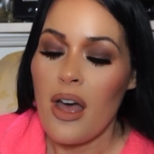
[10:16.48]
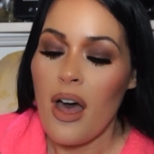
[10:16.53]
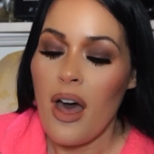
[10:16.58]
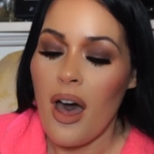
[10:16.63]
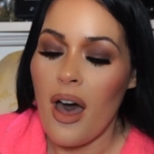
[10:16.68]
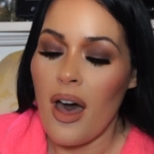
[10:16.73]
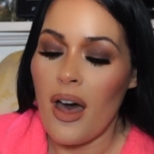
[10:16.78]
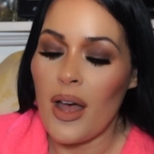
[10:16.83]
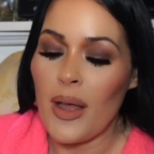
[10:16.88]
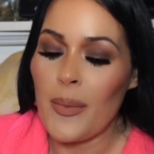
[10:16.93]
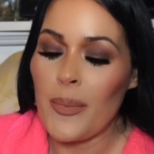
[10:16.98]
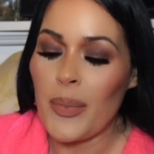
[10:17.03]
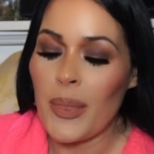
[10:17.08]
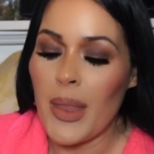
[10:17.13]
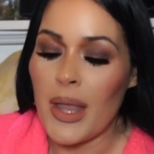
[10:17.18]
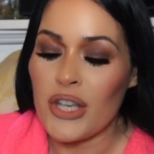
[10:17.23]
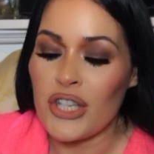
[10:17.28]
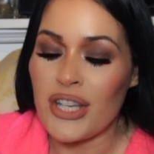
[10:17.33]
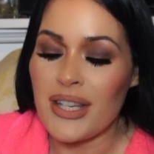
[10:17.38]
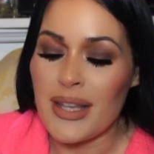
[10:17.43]
Um,
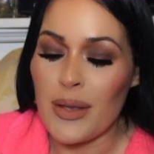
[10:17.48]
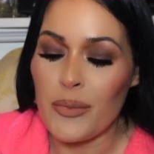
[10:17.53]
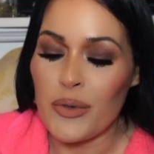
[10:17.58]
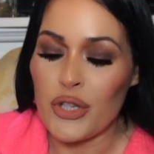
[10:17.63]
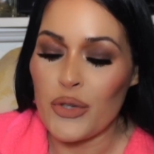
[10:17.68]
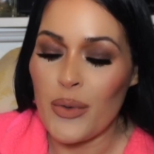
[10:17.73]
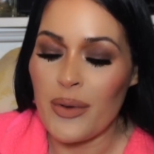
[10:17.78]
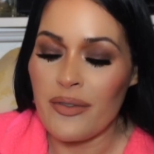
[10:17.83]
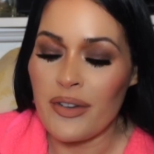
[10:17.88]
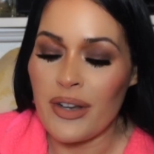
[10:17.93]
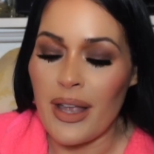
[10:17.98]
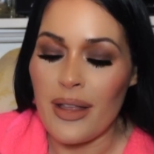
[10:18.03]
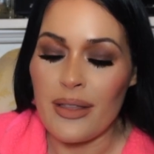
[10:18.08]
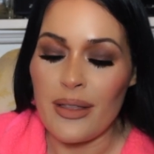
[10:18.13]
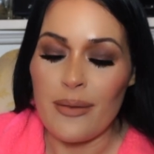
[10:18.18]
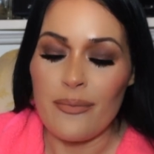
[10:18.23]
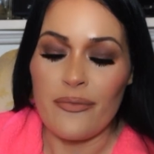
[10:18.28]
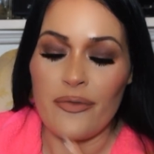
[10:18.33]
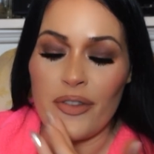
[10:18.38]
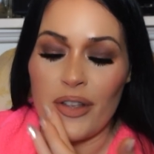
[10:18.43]
she said, would you ever get
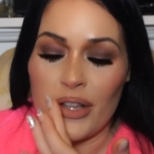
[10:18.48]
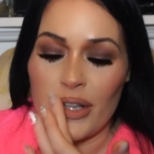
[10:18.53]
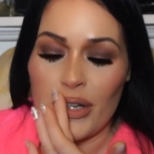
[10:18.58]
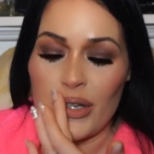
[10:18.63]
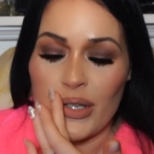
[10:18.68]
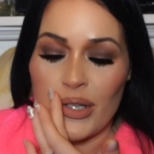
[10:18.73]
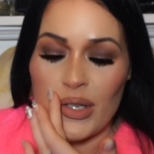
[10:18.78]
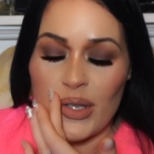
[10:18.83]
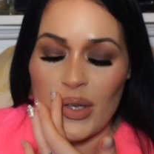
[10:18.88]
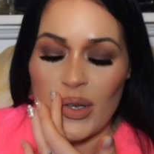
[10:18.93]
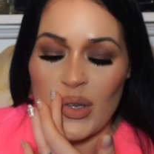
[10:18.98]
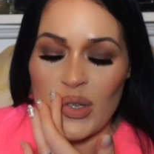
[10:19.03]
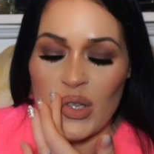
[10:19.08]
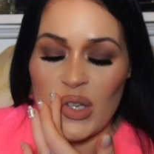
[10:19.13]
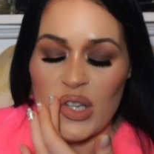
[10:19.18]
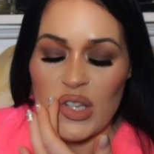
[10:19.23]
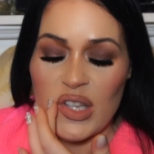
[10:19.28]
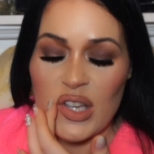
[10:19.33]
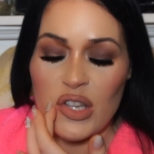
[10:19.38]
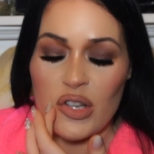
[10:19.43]
lip fillers?
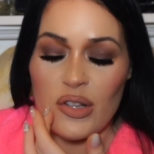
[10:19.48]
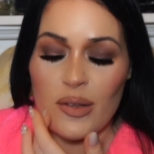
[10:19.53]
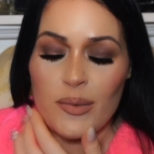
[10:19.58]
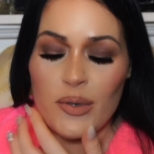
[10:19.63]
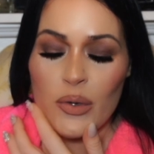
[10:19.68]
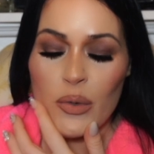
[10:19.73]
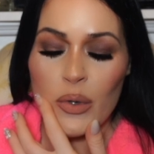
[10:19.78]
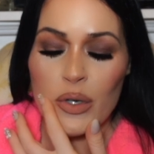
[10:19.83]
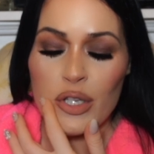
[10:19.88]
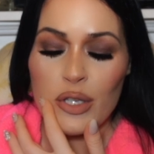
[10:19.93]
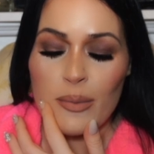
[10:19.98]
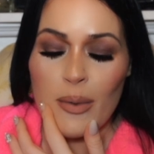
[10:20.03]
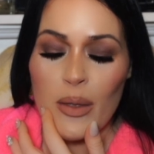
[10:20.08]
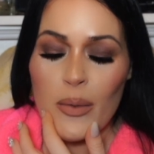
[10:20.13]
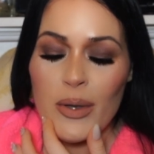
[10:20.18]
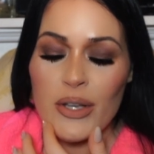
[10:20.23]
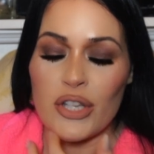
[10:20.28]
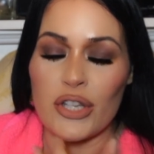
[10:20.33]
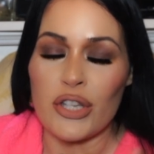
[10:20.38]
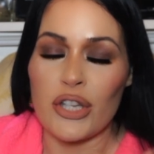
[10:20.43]
She said, your lips are gorgeous, by the
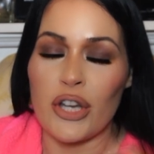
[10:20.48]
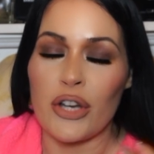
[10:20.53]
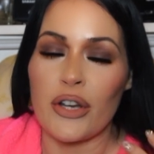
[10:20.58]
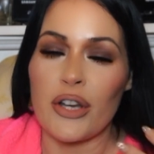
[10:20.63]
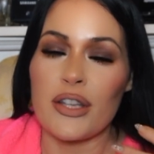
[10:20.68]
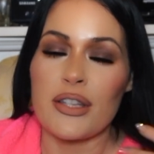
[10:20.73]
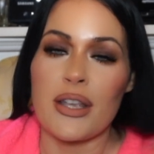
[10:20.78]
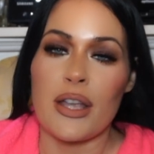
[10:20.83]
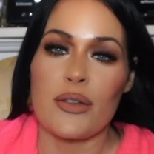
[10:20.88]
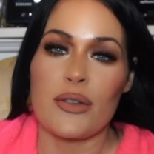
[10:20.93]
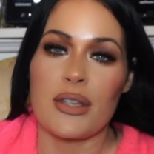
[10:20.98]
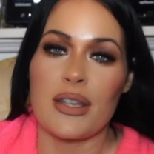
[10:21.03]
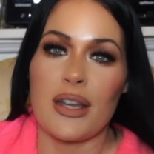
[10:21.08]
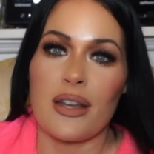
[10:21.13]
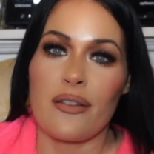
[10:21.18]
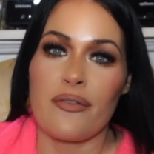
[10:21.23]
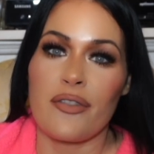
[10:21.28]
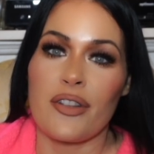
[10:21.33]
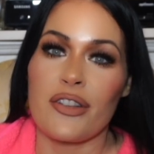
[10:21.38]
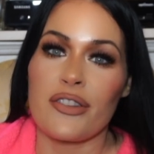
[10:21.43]
way, just curious how you
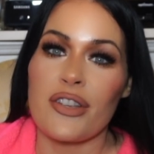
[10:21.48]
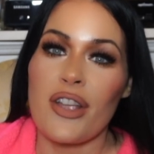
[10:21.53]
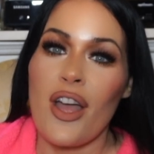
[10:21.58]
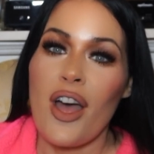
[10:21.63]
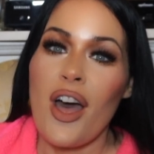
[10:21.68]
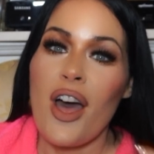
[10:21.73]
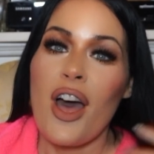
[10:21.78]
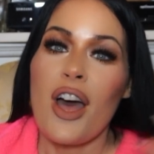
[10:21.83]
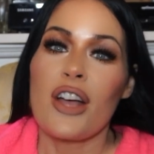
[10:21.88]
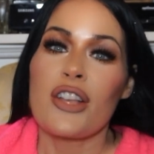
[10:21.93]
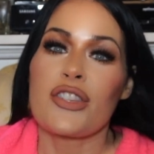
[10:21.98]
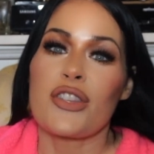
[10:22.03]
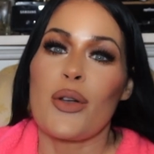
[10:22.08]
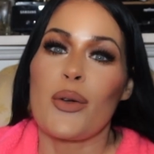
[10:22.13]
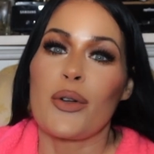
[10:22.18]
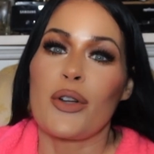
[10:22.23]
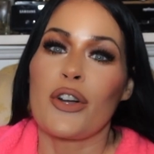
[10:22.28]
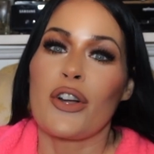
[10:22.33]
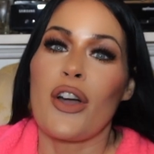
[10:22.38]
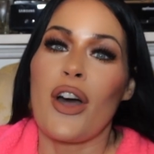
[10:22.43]
stand on fillers.
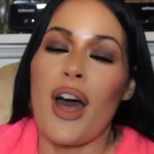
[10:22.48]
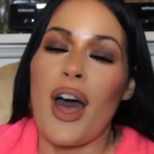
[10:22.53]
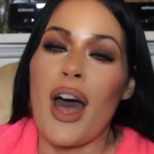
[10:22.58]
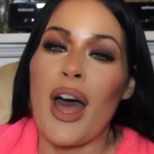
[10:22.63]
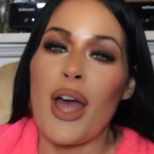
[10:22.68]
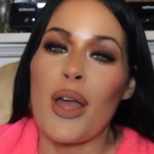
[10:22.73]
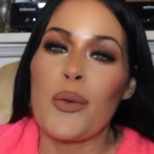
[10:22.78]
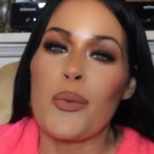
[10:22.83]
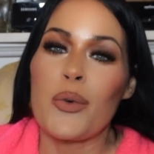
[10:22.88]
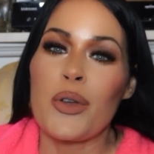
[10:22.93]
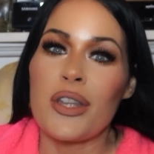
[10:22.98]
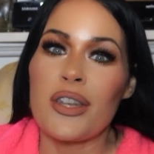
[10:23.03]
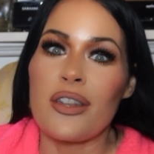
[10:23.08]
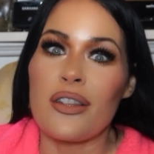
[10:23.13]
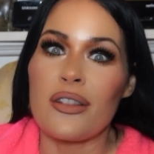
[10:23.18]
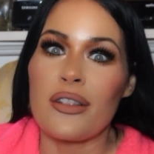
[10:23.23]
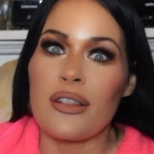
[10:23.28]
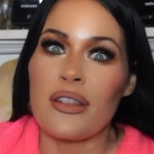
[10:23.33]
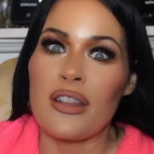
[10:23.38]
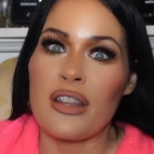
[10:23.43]
So girl, I would
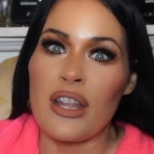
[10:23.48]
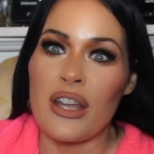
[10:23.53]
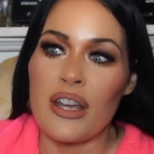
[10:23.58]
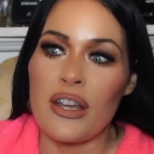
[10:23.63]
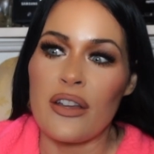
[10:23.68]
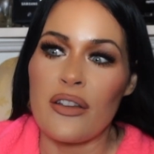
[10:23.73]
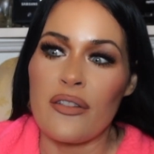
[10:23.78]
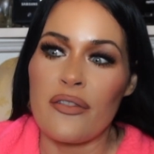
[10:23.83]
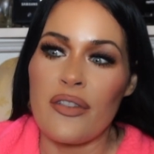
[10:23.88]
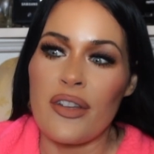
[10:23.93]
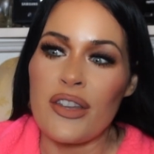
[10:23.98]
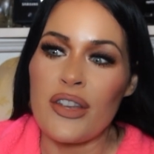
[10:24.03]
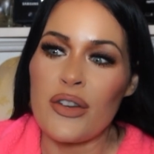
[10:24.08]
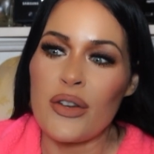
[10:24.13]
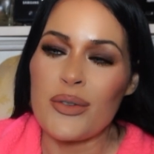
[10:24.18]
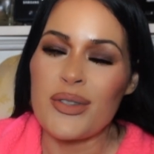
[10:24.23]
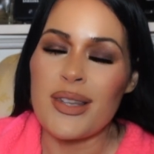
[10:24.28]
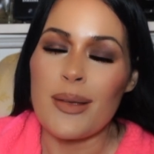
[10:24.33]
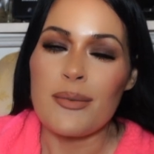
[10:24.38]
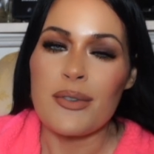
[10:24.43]
love, you
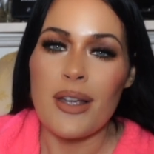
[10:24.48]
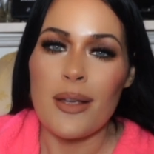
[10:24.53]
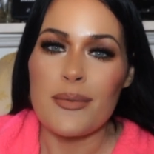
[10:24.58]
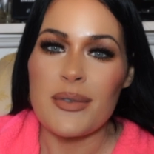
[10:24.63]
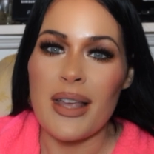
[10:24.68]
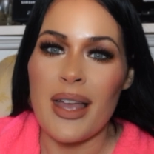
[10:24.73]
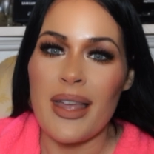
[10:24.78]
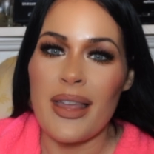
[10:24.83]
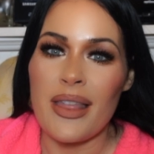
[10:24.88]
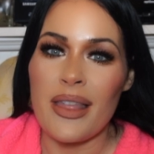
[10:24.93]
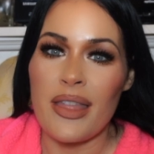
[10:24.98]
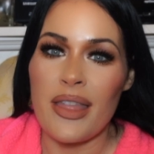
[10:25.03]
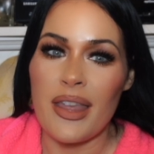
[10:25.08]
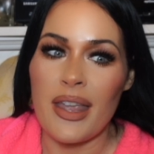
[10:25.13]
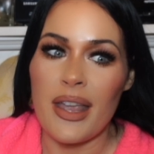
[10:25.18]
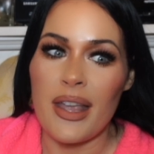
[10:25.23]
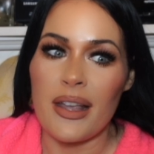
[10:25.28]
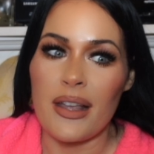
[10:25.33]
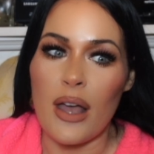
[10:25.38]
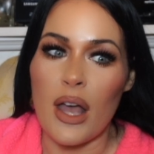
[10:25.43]
know, sometimes I
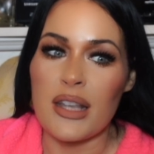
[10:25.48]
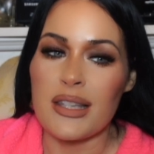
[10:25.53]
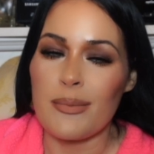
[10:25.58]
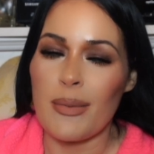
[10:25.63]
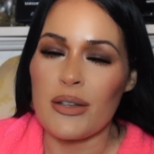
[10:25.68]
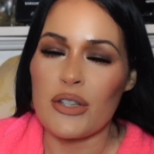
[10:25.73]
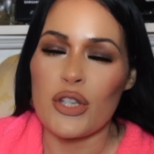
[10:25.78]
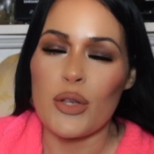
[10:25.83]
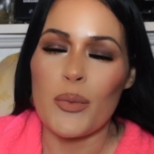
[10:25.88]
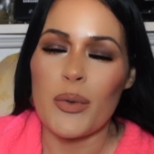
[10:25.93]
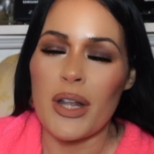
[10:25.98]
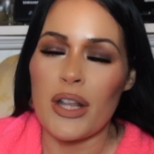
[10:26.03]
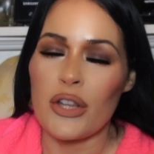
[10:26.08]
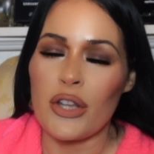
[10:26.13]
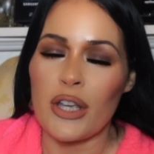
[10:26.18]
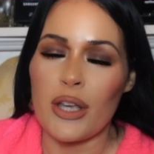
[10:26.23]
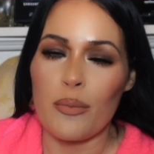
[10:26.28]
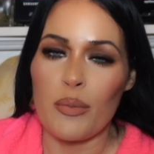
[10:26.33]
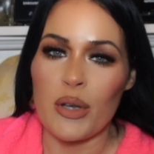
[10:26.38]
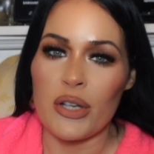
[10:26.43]
think, especially when I
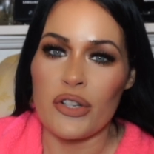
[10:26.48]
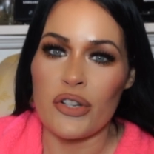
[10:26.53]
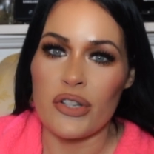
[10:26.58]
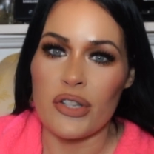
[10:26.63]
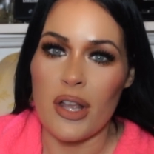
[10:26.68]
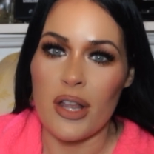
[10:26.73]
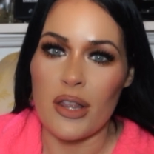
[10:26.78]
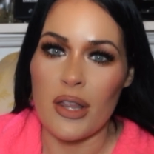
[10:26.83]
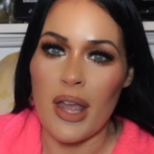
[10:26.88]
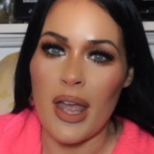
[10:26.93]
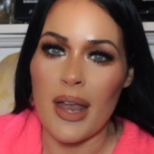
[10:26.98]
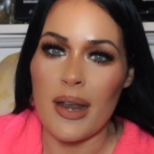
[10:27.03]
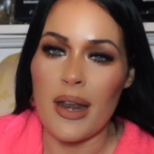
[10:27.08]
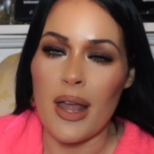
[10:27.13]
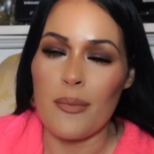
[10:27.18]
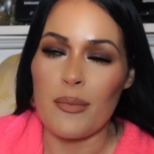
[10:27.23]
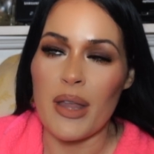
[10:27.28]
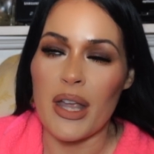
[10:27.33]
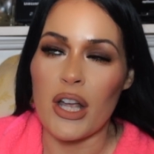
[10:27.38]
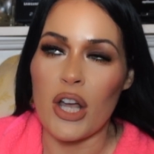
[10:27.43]
look at pictures online,
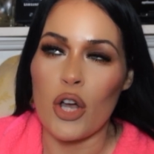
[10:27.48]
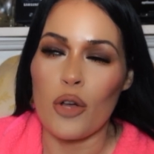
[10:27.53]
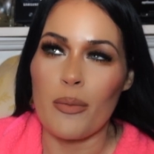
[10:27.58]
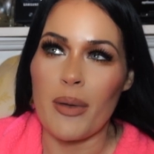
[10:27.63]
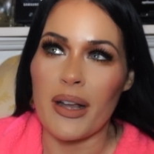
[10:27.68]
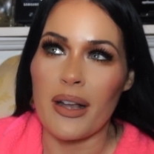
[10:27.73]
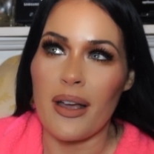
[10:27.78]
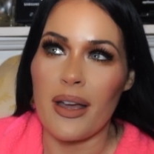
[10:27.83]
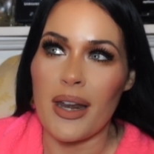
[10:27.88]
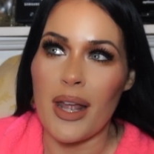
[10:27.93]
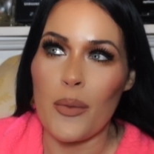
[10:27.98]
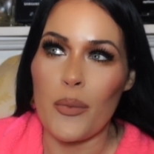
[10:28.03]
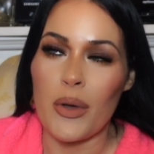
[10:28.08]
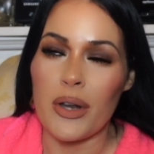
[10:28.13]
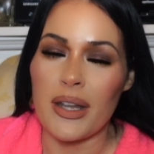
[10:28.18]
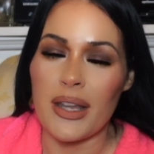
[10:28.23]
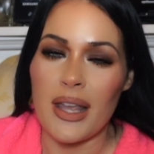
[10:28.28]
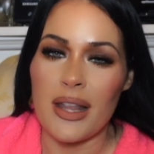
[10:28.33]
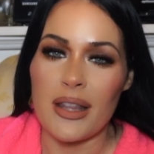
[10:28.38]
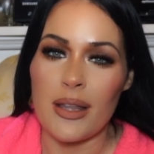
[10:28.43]
I'm like, oh my God, I
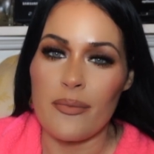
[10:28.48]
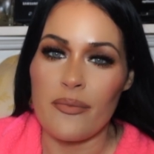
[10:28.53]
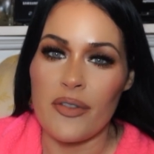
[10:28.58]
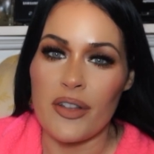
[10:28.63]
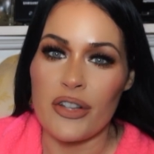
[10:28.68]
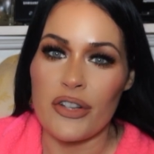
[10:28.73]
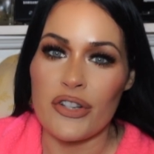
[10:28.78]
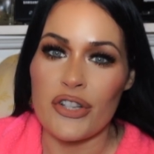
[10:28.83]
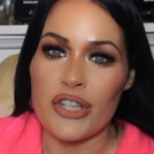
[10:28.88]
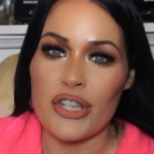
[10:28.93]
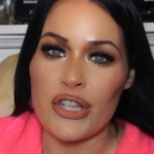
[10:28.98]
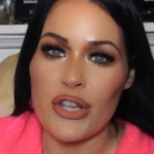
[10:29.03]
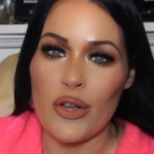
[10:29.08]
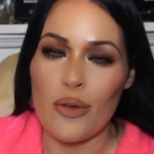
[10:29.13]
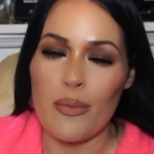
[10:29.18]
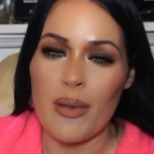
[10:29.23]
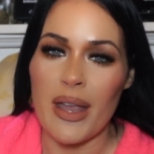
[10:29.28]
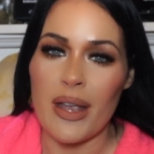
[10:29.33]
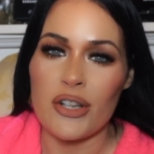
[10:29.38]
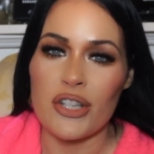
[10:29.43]
want to get lip fillers so
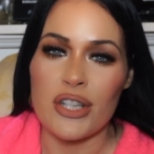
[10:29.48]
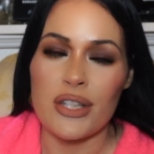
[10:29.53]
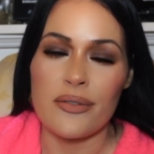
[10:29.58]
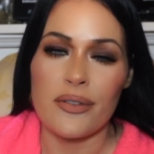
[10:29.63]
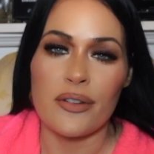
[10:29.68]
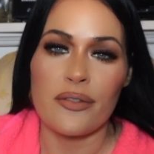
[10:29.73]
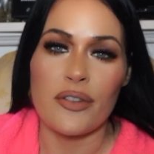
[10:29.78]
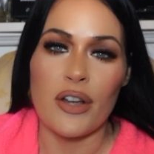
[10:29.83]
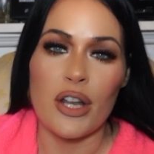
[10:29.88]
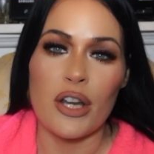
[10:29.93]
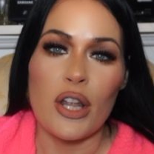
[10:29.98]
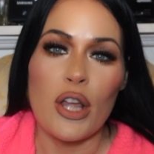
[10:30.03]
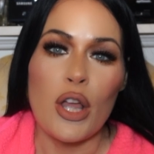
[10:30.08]
bad just for fun.